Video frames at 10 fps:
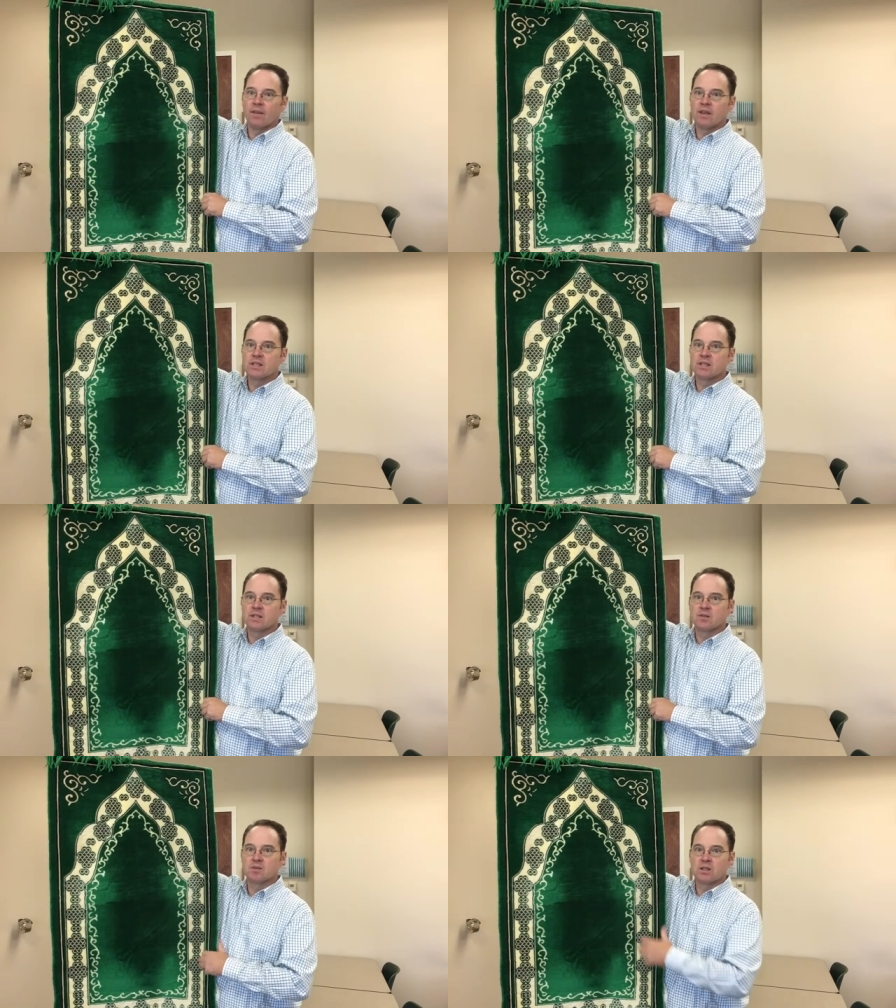this
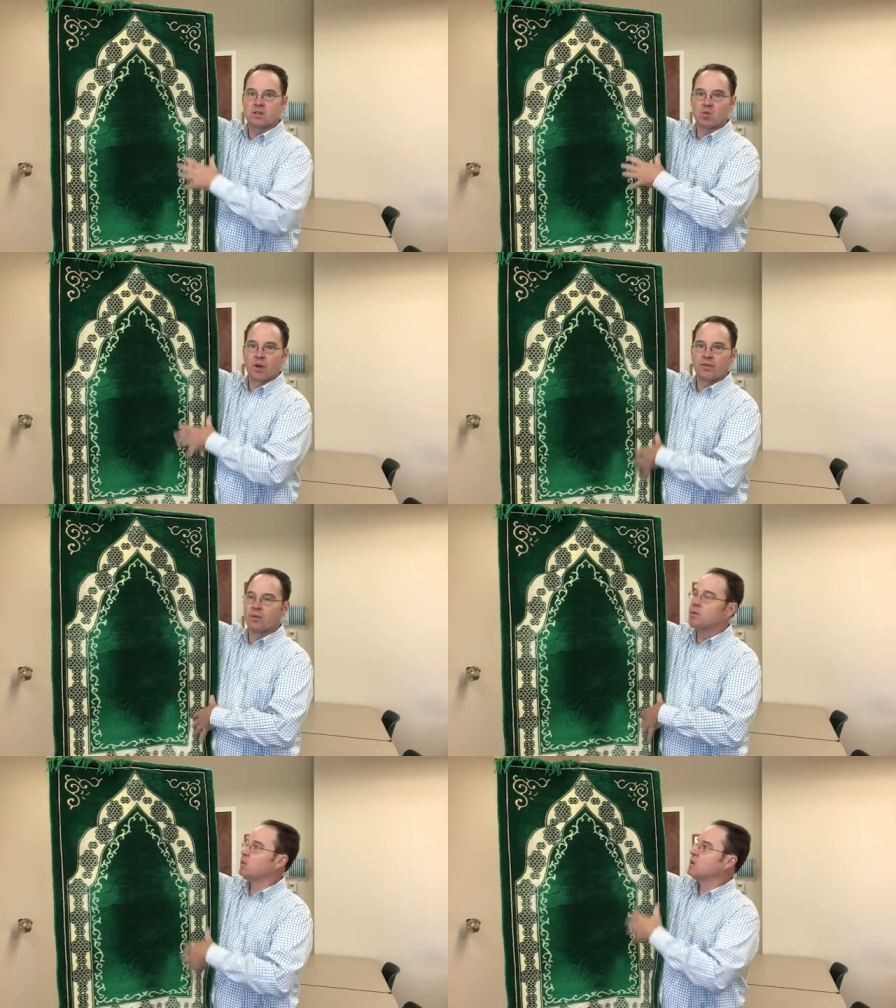is, this is what
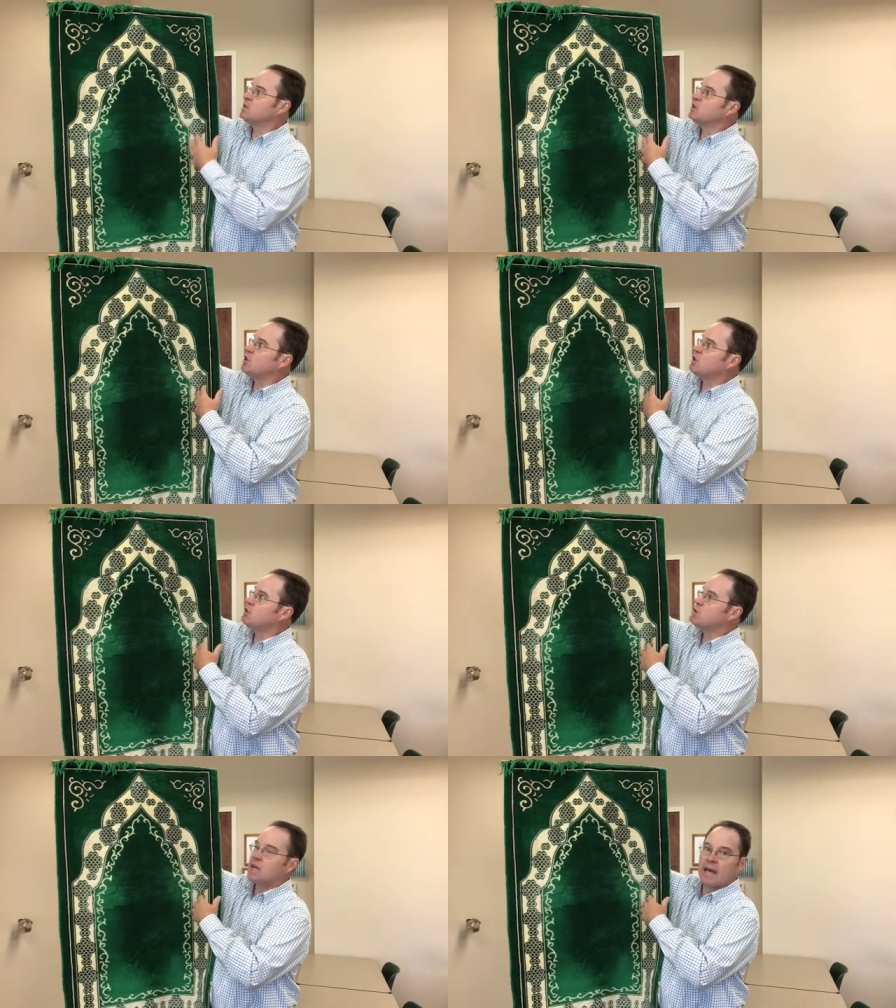is
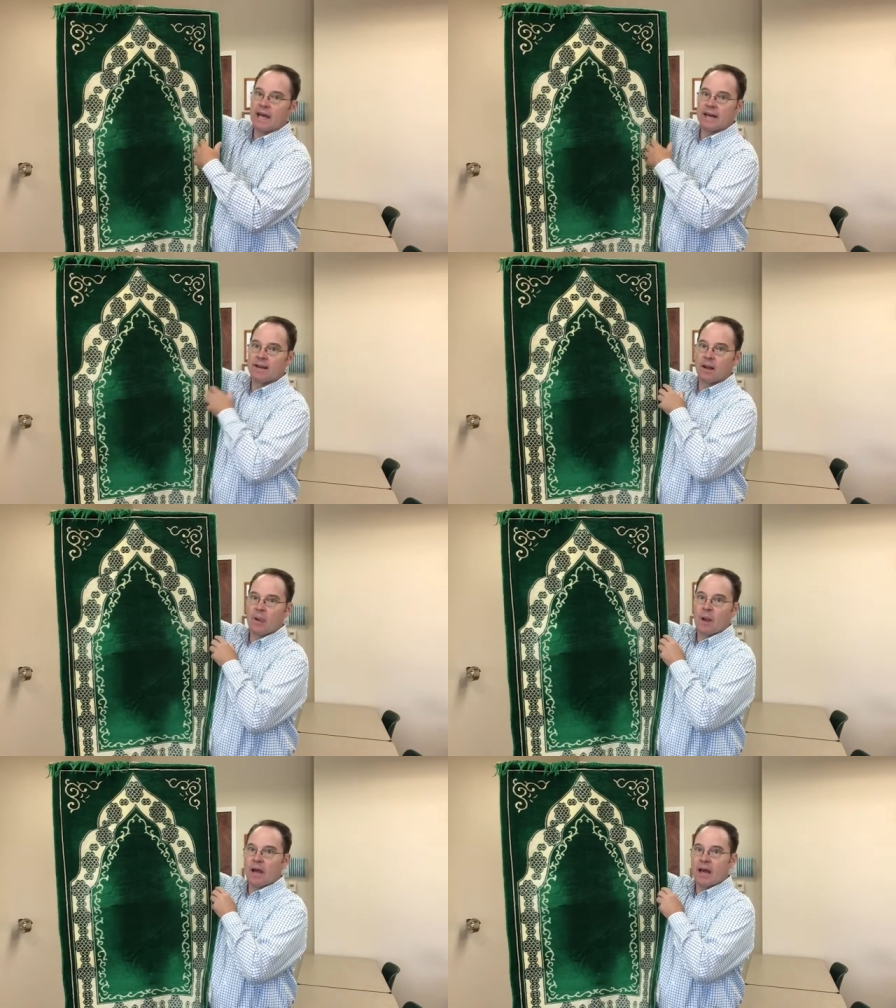used and
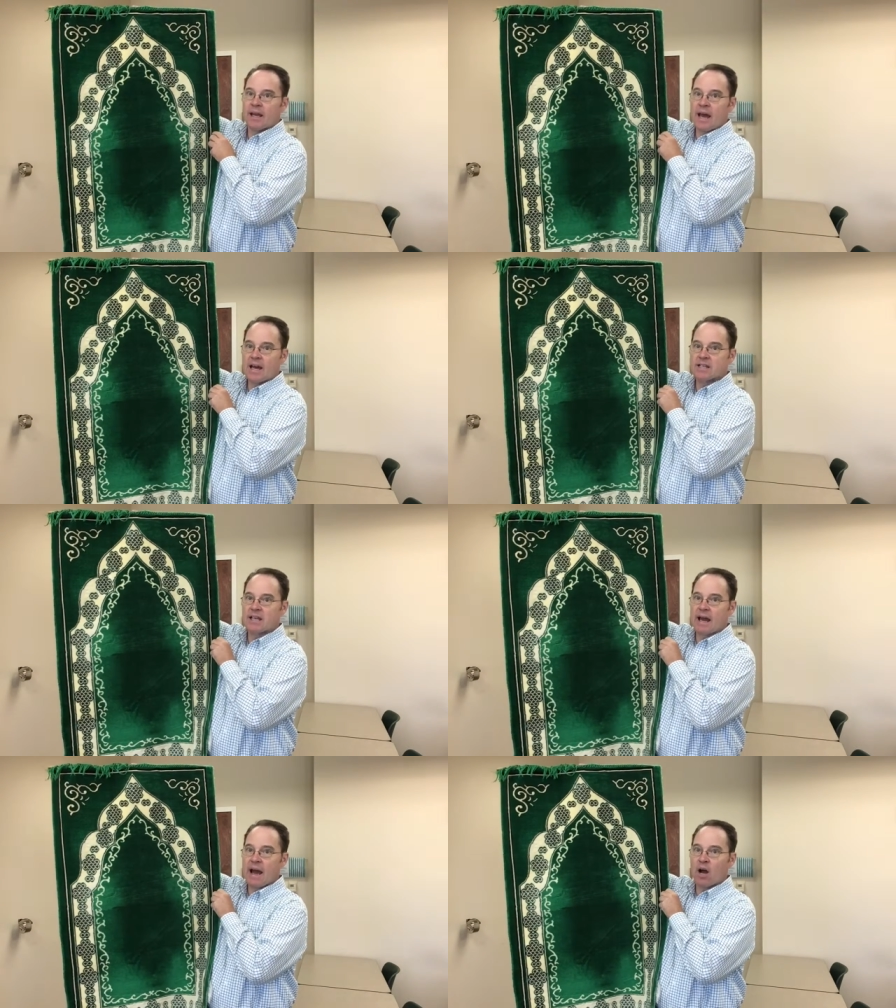it has
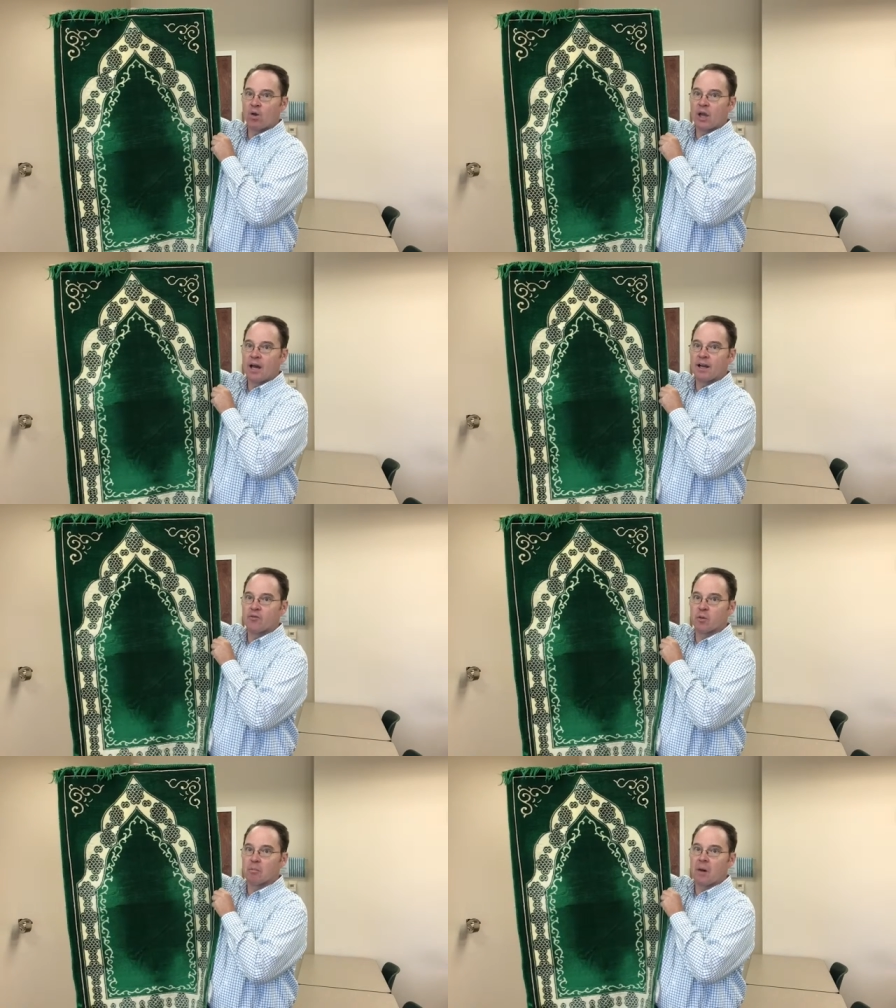the outline
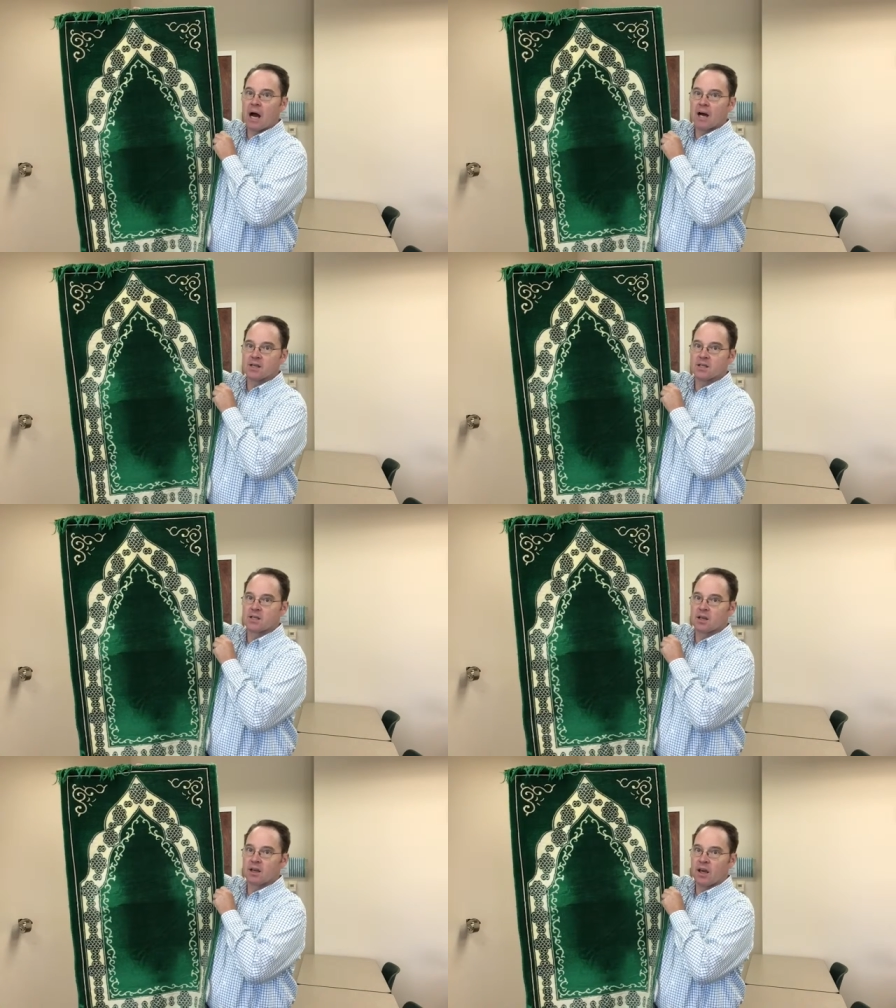of a
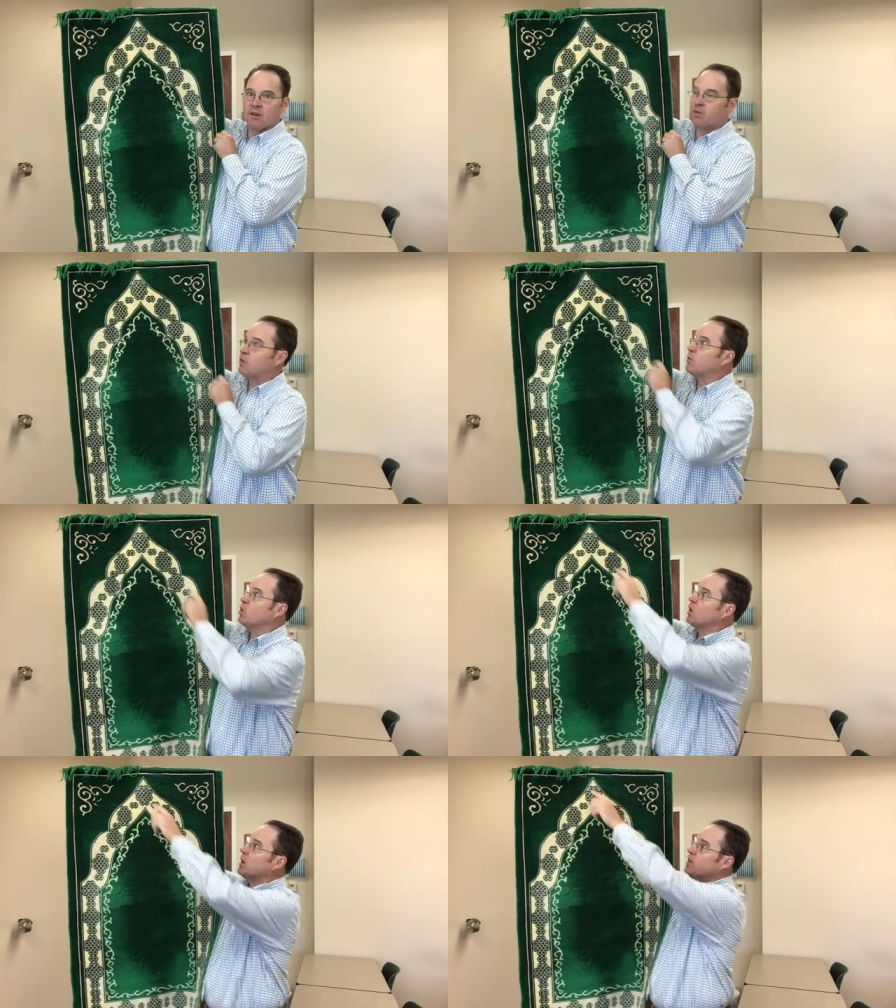mosque. If, if you
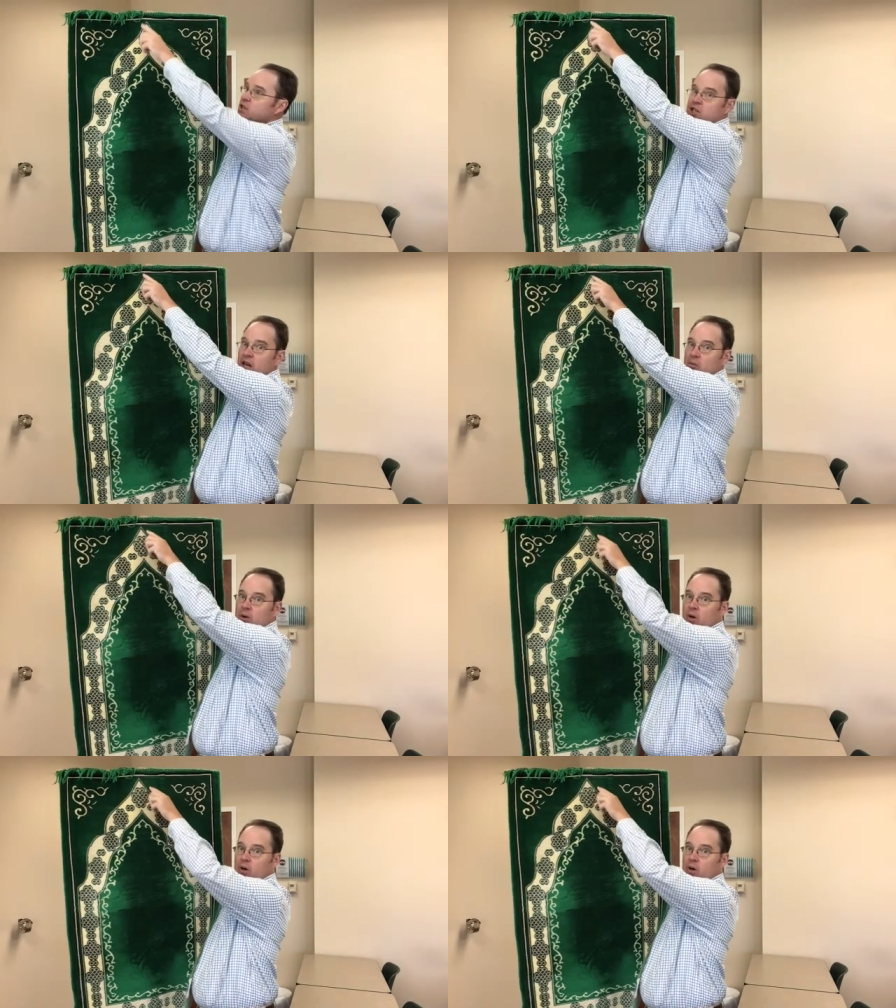look at the shape